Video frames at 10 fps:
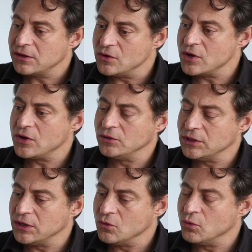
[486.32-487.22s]

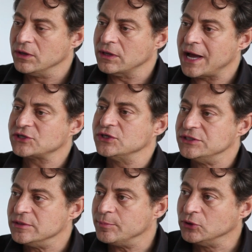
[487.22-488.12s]
Coca-Cola will
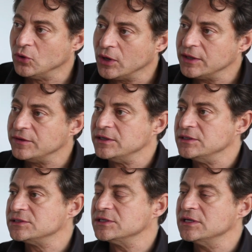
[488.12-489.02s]
actually deploy
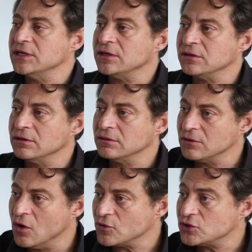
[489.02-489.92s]
these in
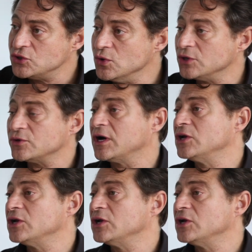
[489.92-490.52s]
over 200